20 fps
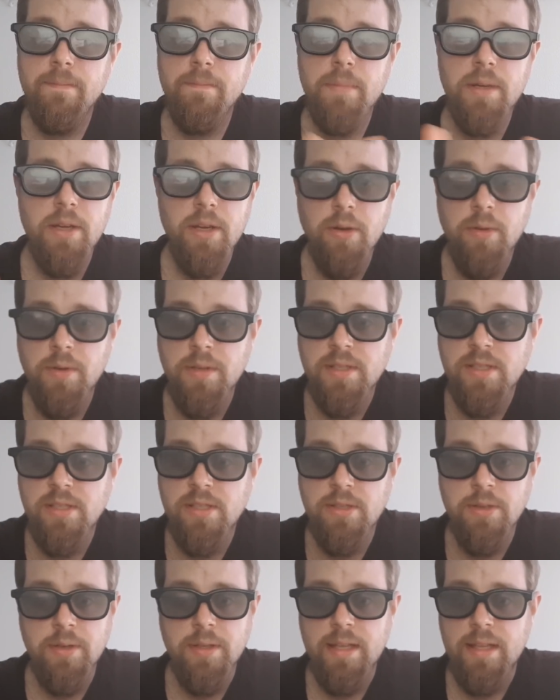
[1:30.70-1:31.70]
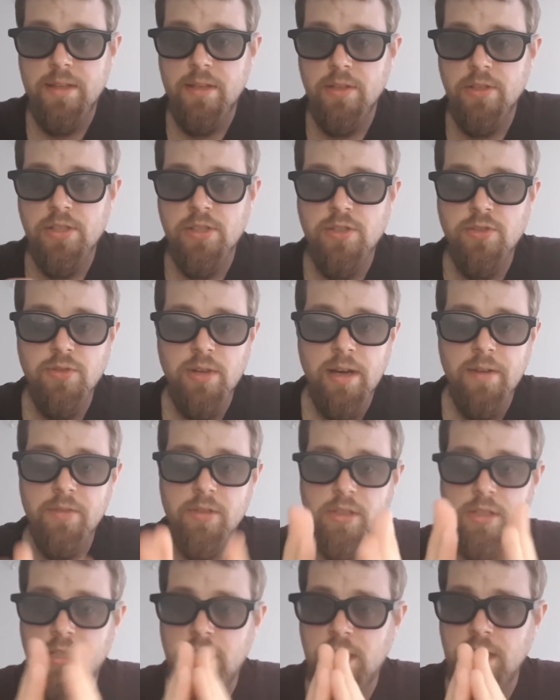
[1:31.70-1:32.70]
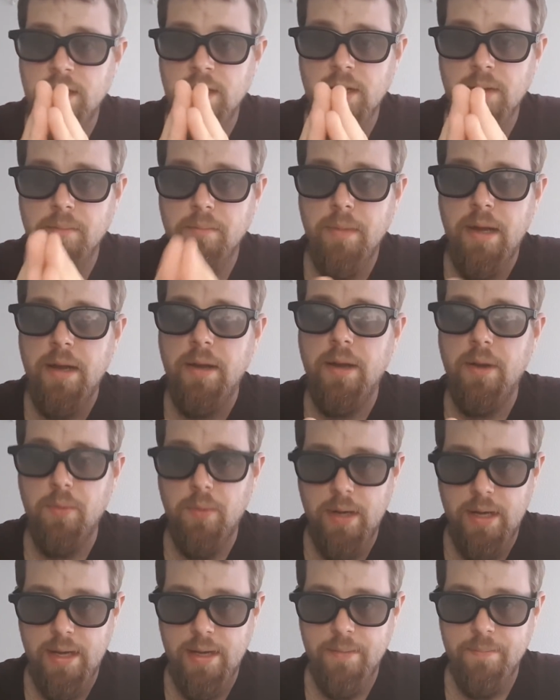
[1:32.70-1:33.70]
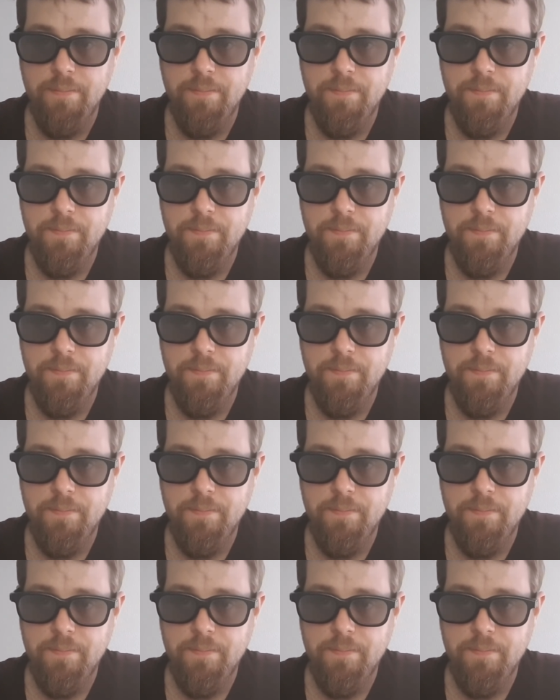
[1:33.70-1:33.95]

But no one's doing that. They're just driving along their merry way.